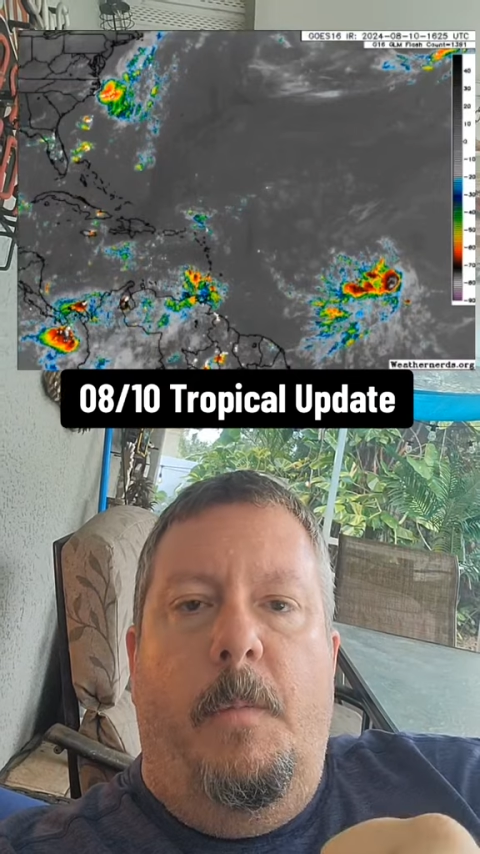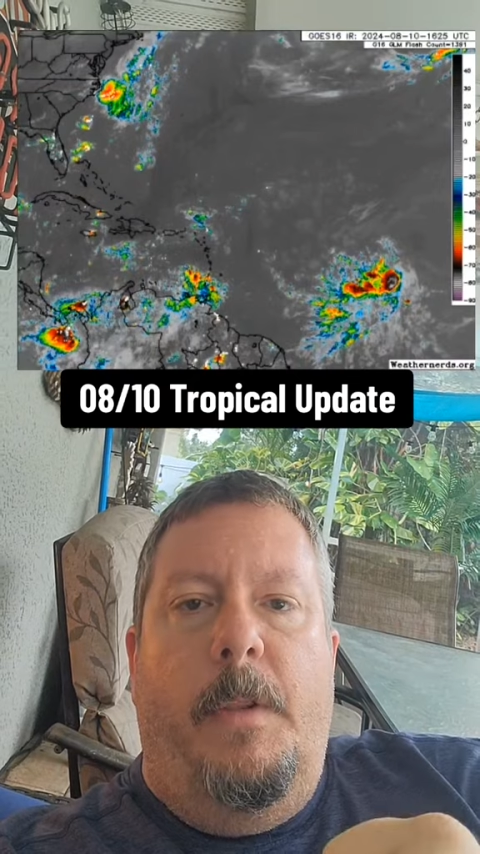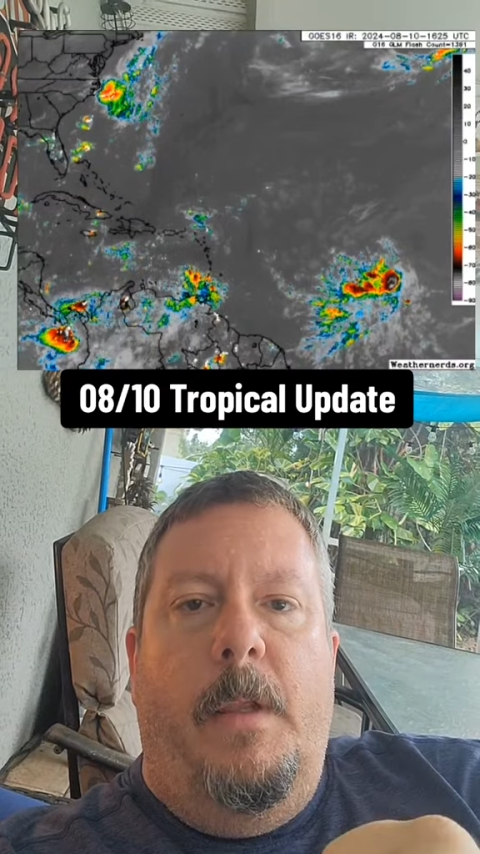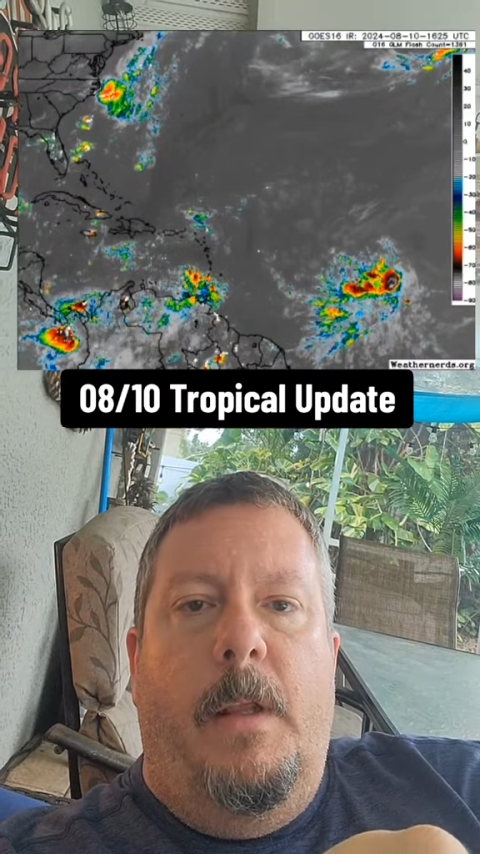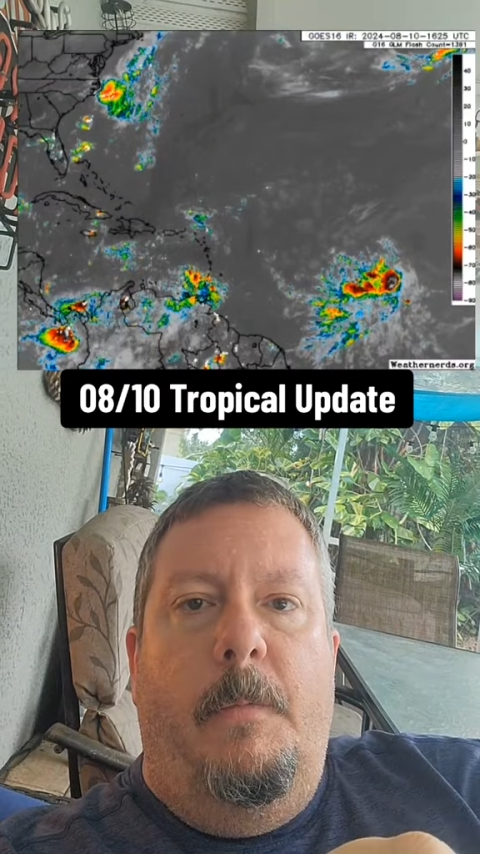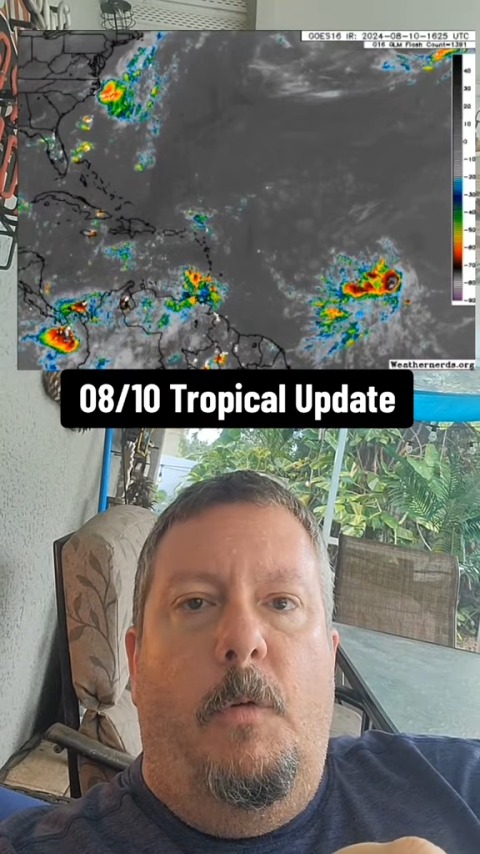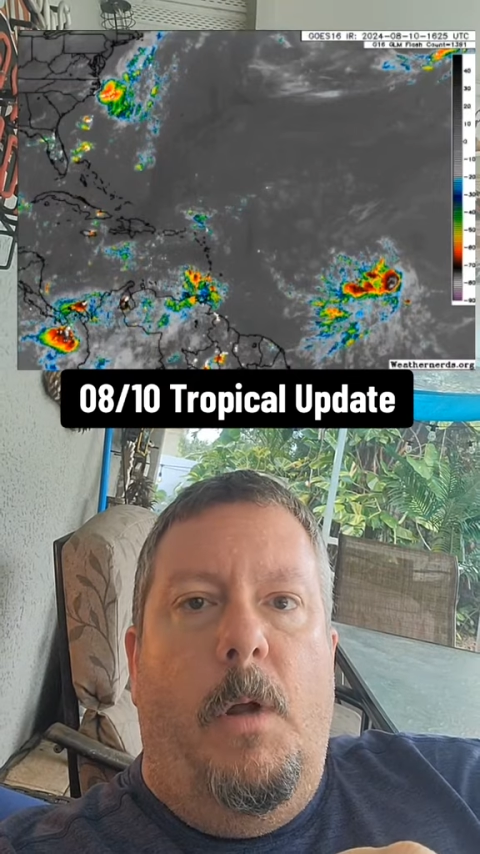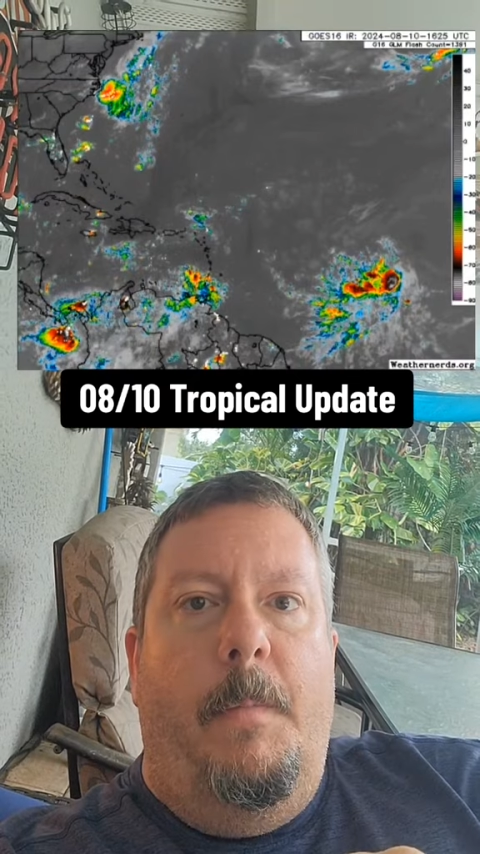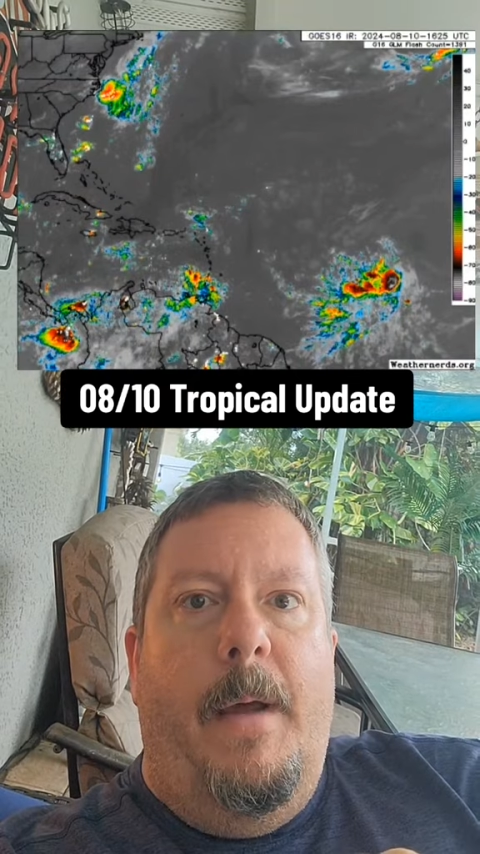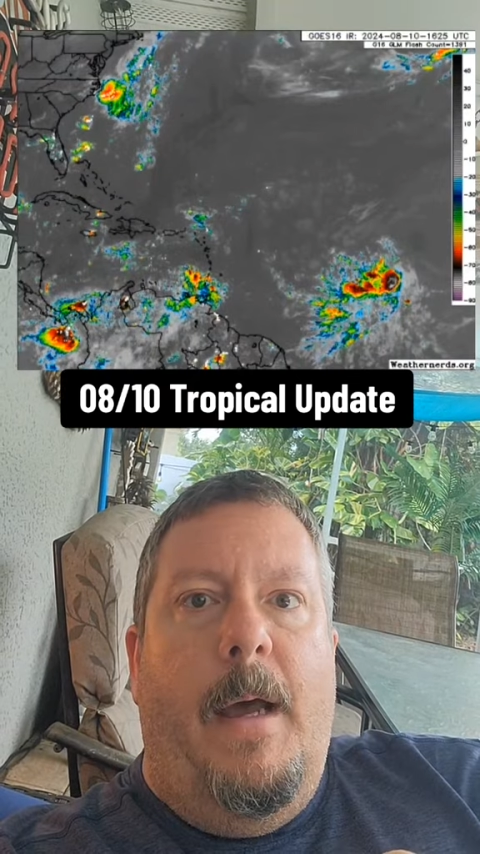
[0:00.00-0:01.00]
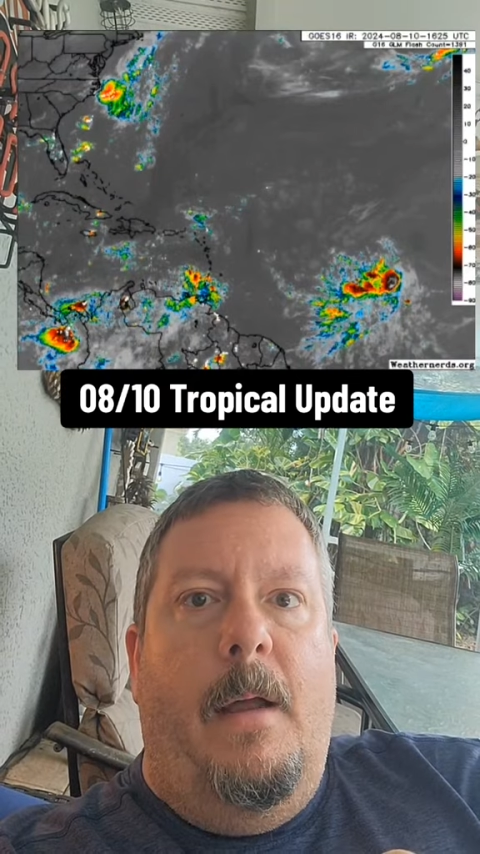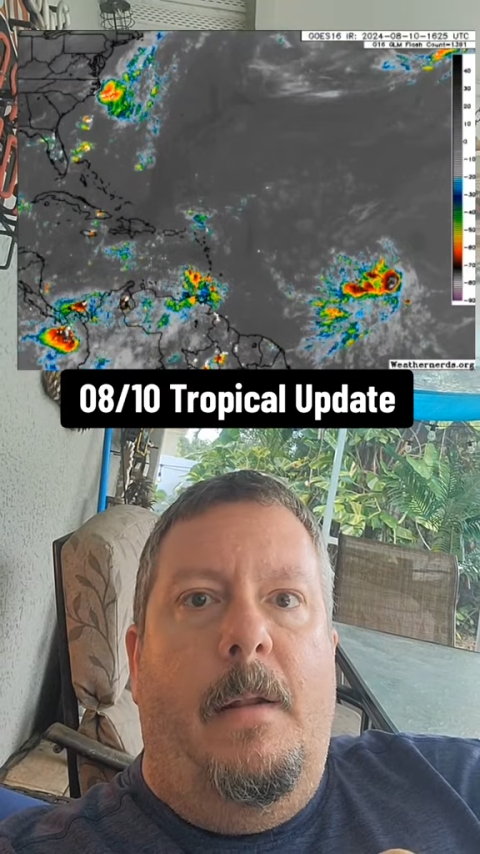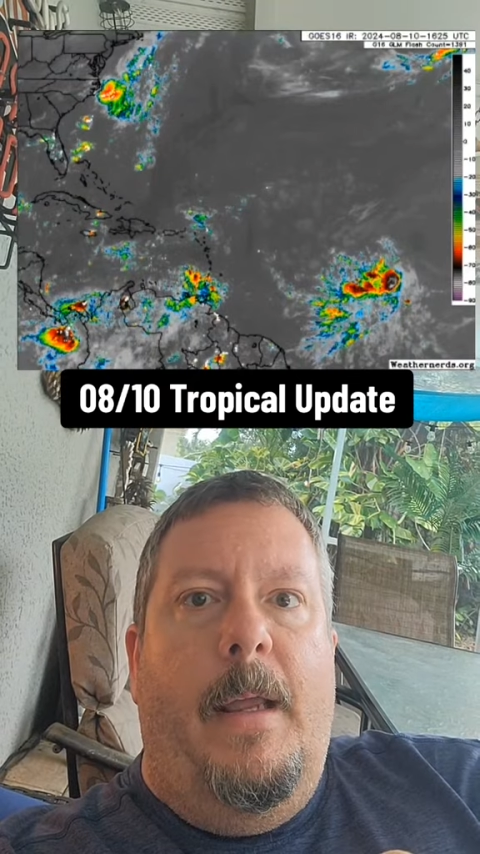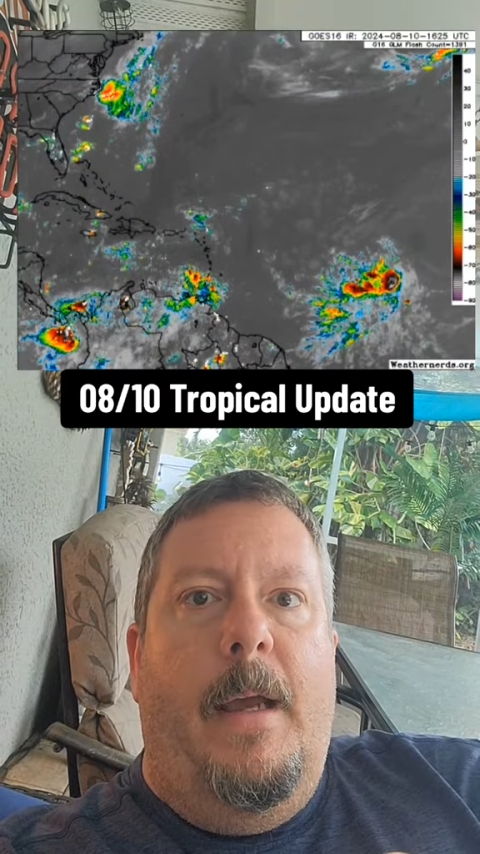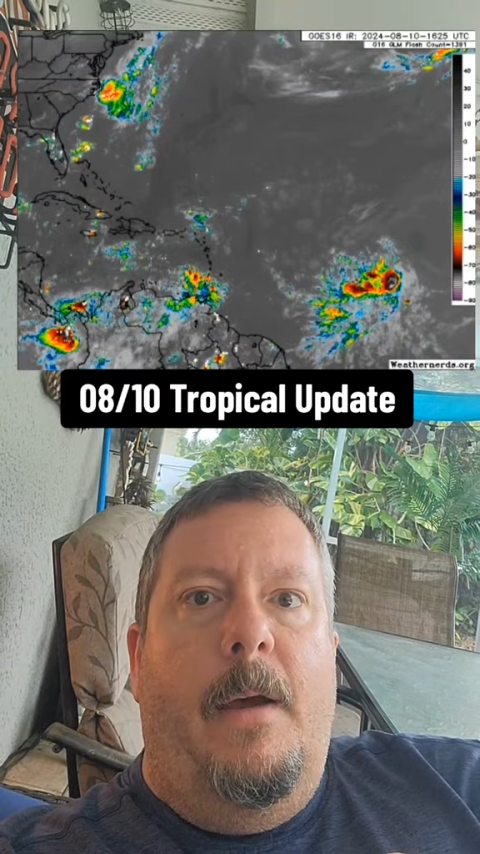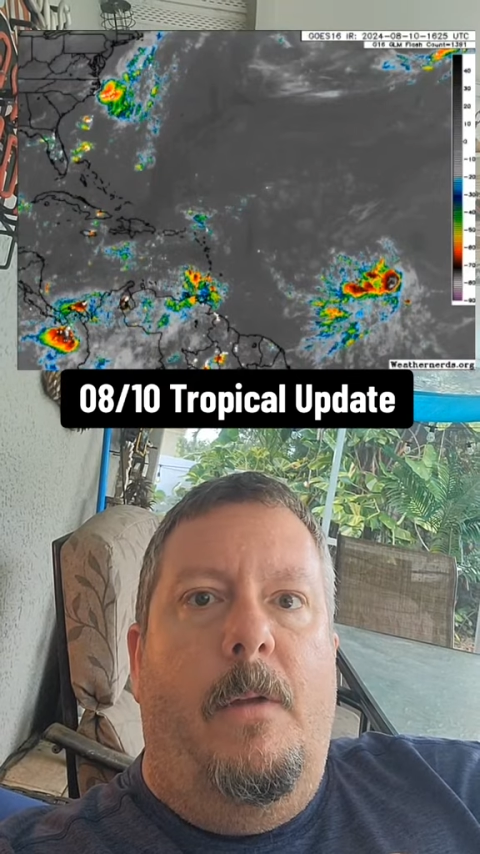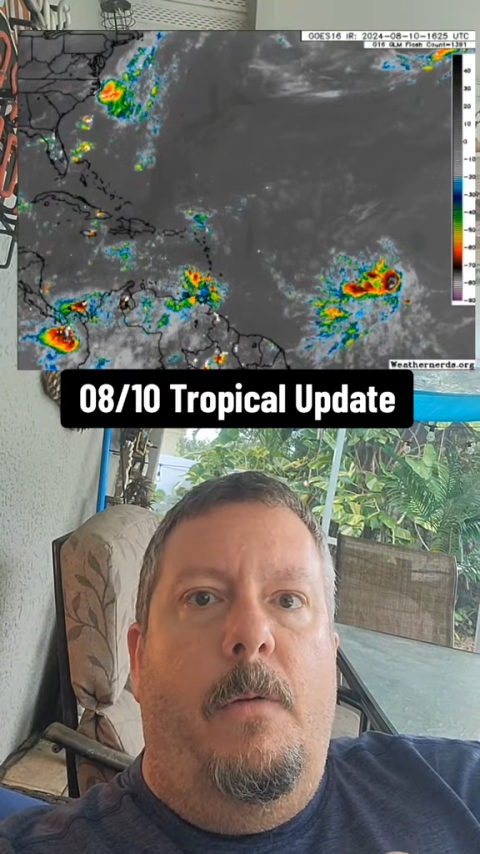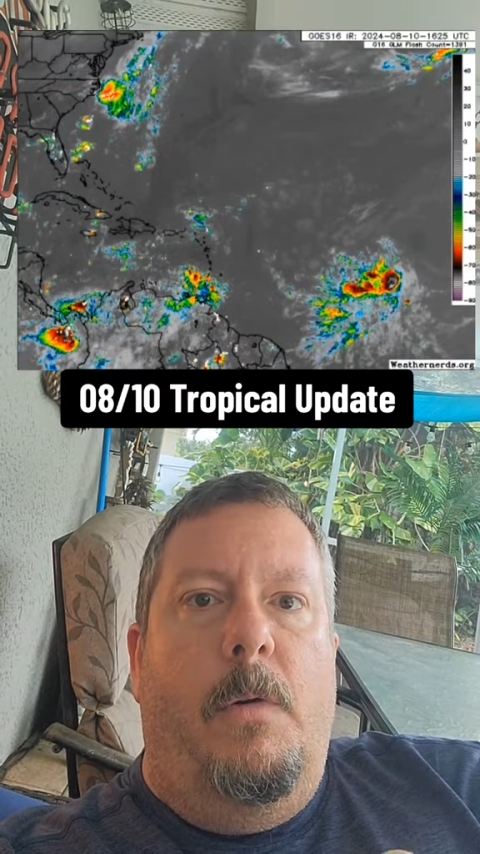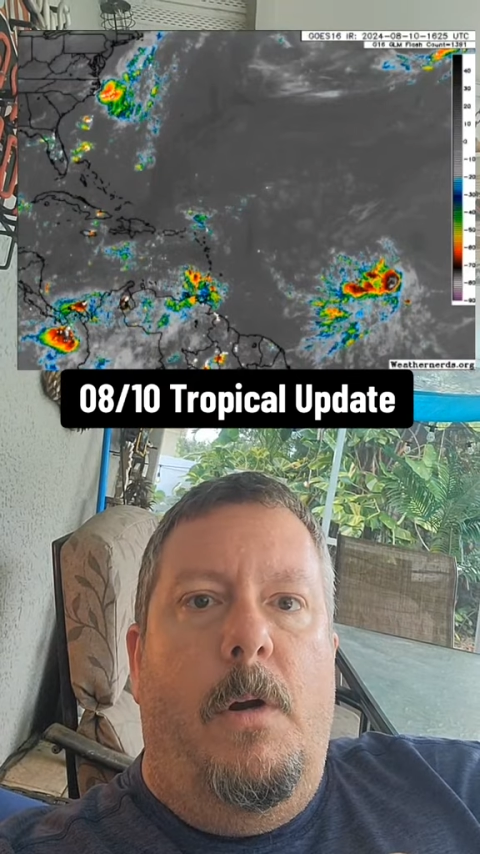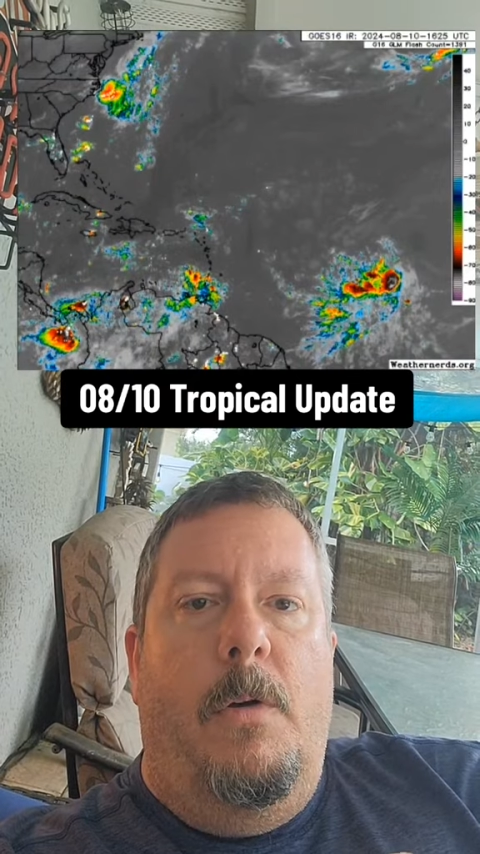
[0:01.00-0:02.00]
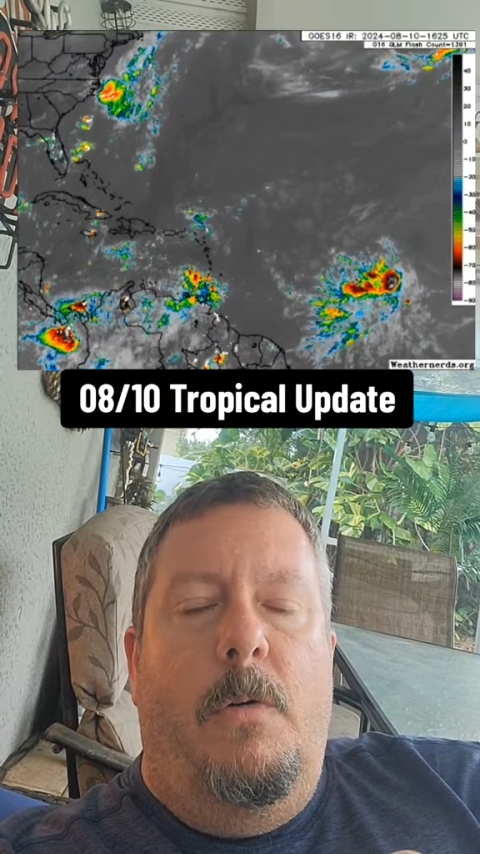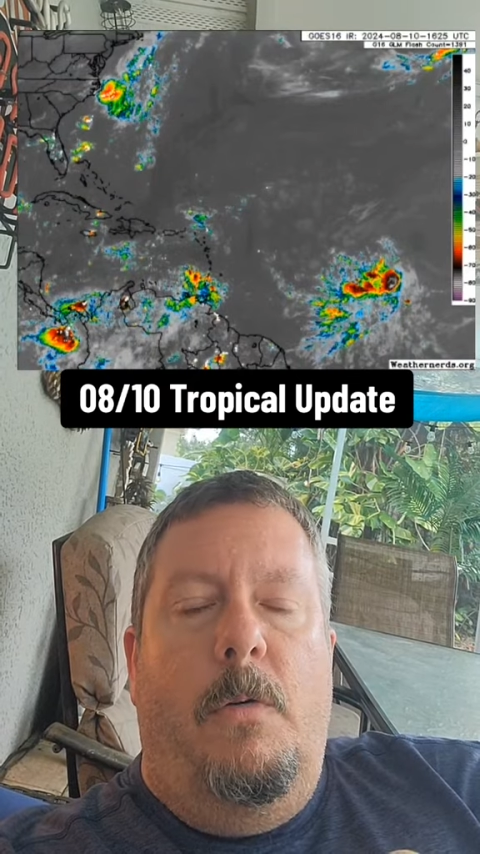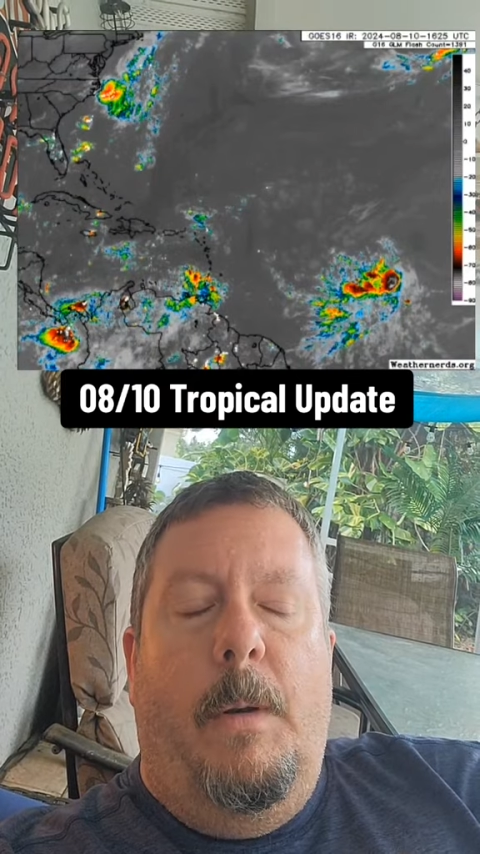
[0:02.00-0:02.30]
But then what about down the road?